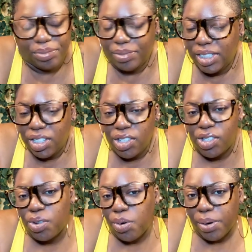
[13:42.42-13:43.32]
It's
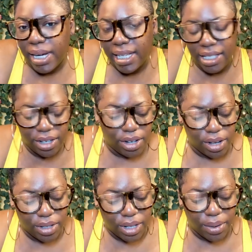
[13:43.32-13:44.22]
just stories, you
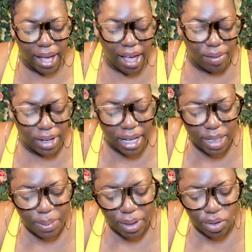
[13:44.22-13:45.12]
know. So having that
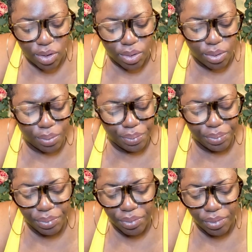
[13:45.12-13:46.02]
spiritual
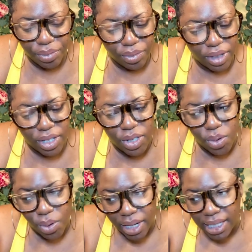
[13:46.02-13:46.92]

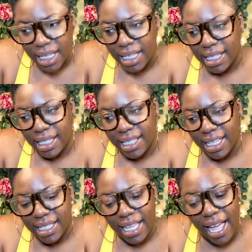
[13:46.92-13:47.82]
source is
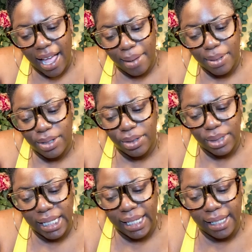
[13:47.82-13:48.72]

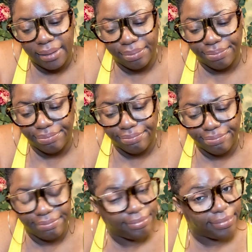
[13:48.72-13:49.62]
absolutely
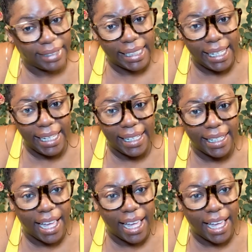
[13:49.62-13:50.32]
key.